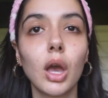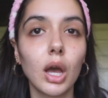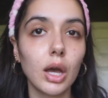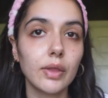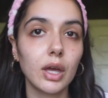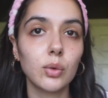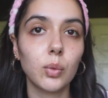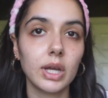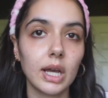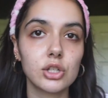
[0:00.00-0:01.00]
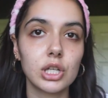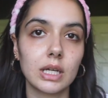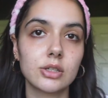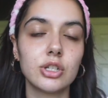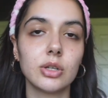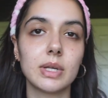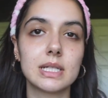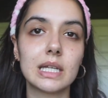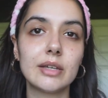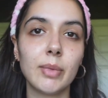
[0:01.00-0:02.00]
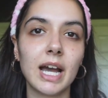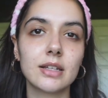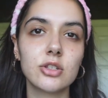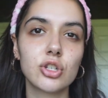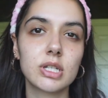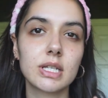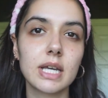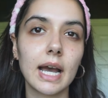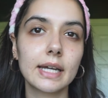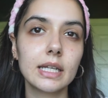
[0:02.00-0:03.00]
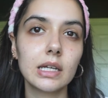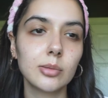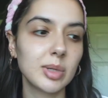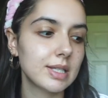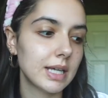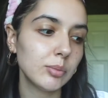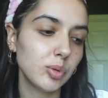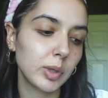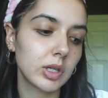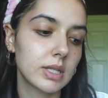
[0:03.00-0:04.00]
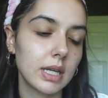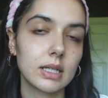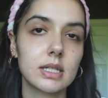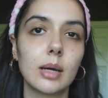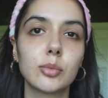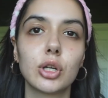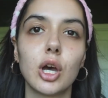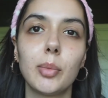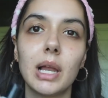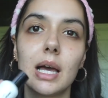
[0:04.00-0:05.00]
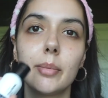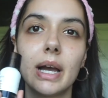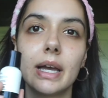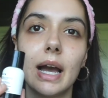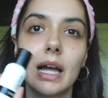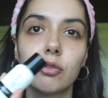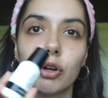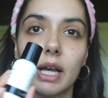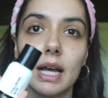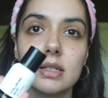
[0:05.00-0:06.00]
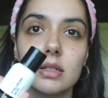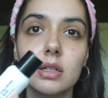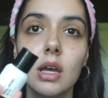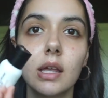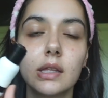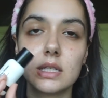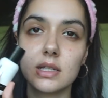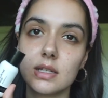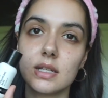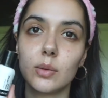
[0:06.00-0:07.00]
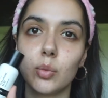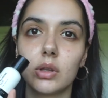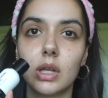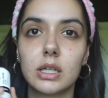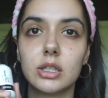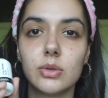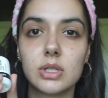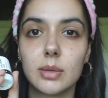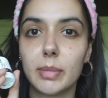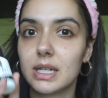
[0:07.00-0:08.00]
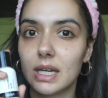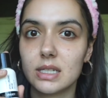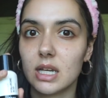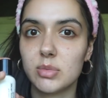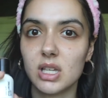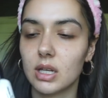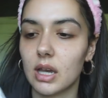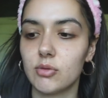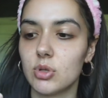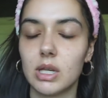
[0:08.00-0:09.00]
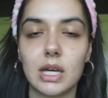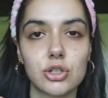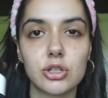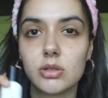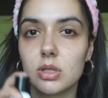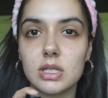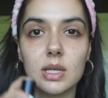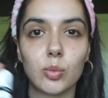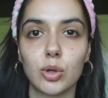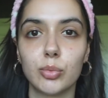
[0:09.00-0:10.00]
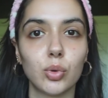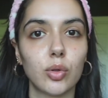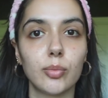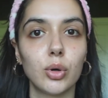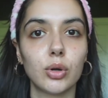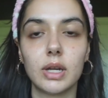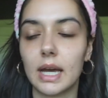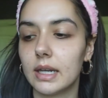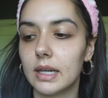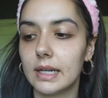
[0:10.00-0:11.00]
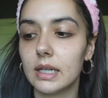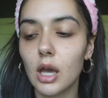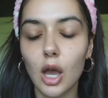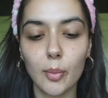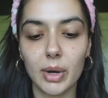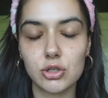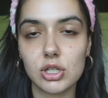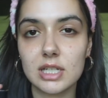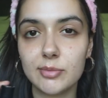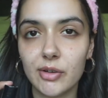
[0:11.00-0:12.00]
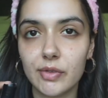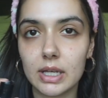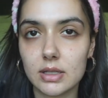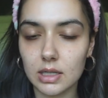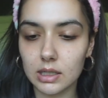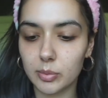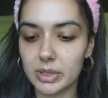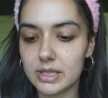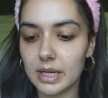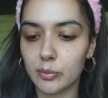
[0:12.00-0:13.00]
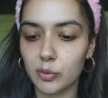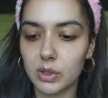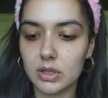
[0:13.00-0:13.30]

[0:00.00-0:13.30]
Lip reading: And then what I actually like to do is leave my hands just a tiny little bit damp, because next I'm going to apply my hyaluronic acid. This is the same one that I used in my nighttime skincare routine. I just use the same one both morning and night, but I just leave my fingers a little bit damp because